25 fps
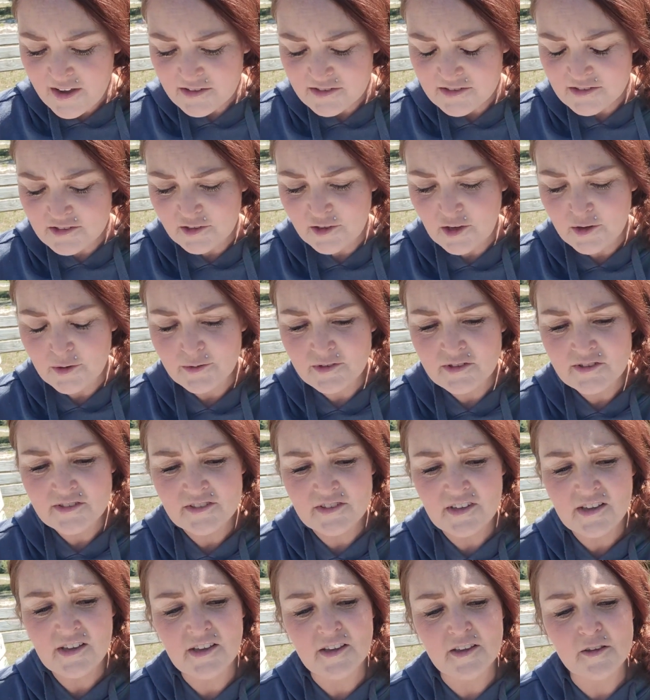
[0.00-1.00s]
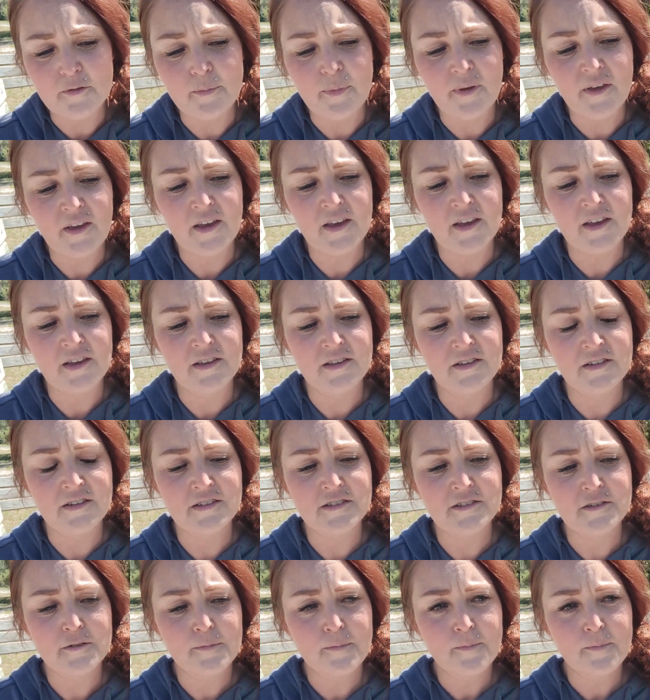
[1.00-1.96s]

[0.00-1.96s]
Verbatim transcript: to go see it because